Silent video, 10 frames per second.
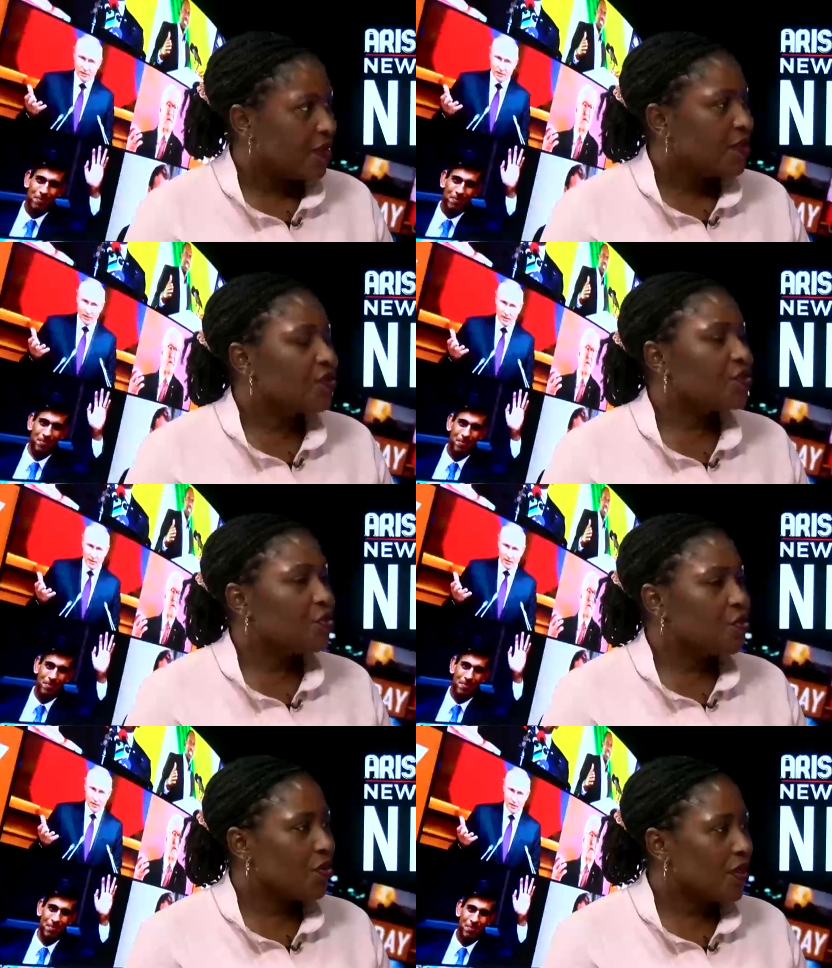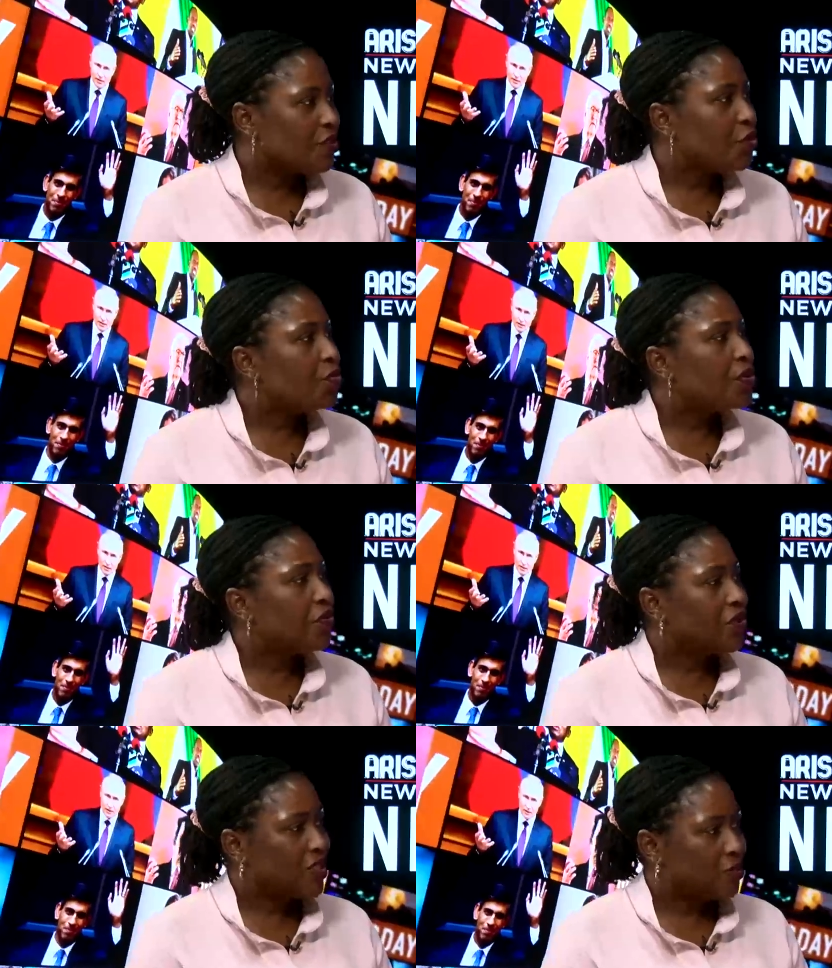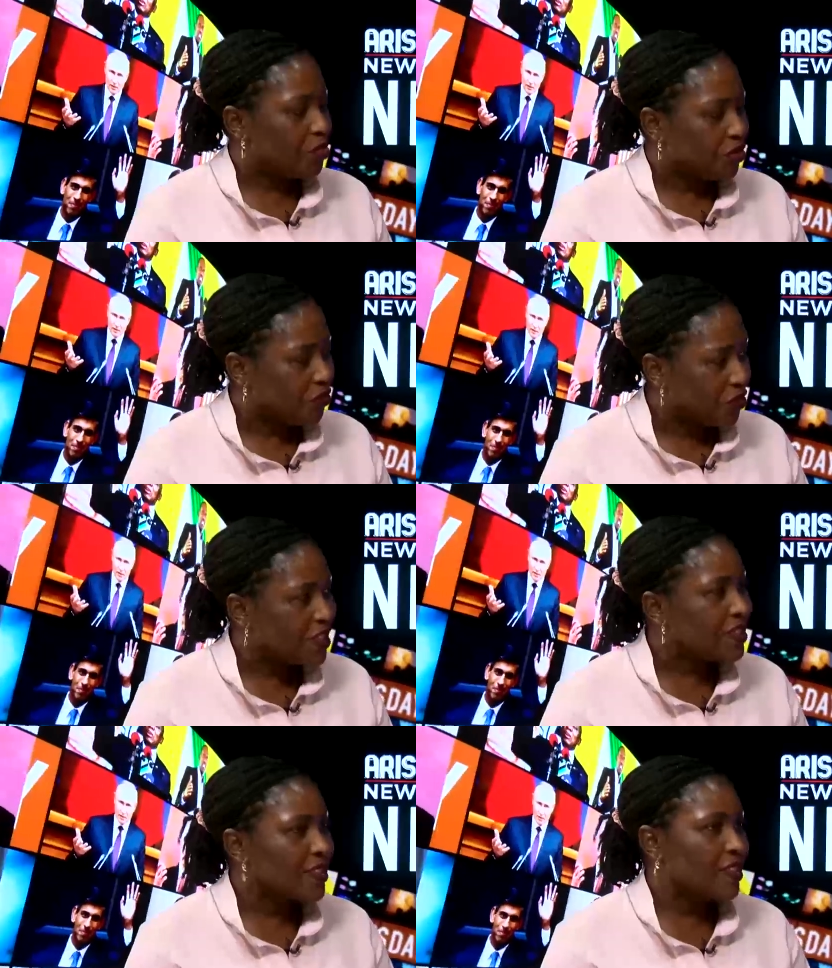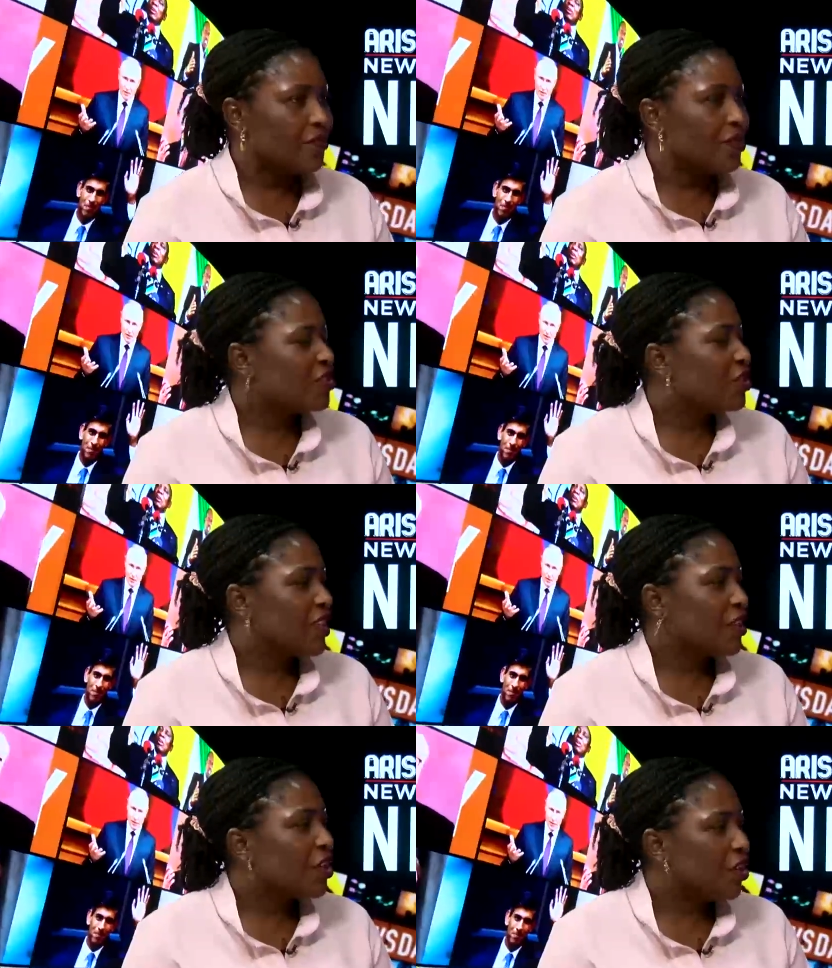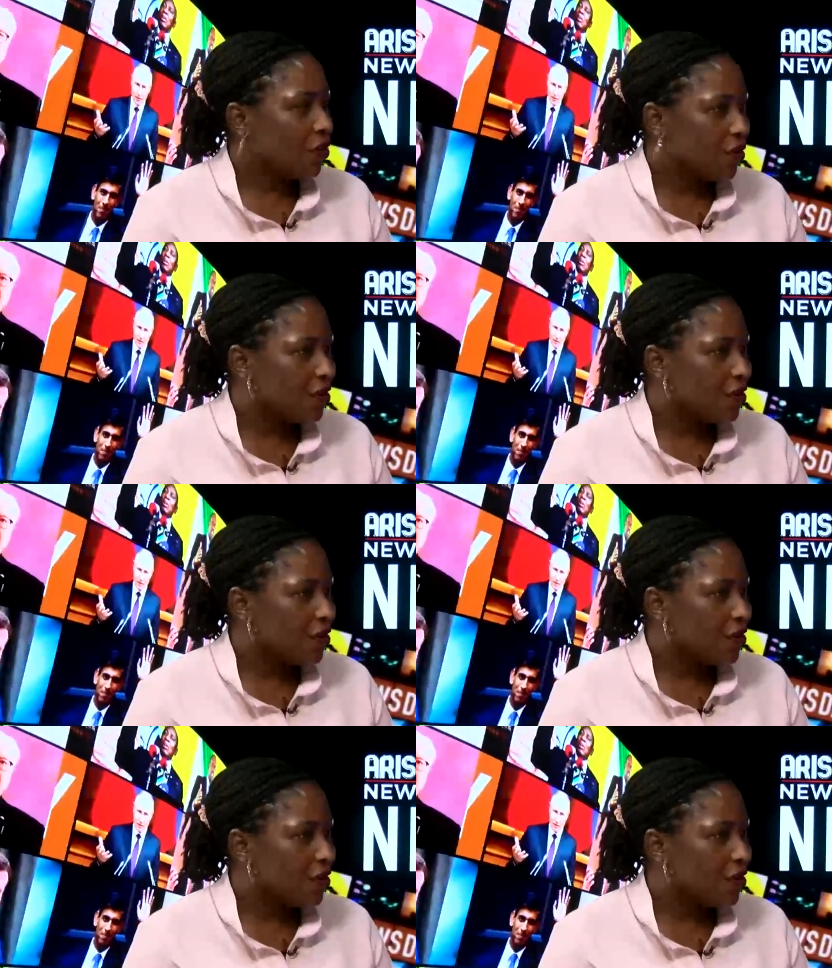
Speaker 1: So that it's preventive. It's not a cure. The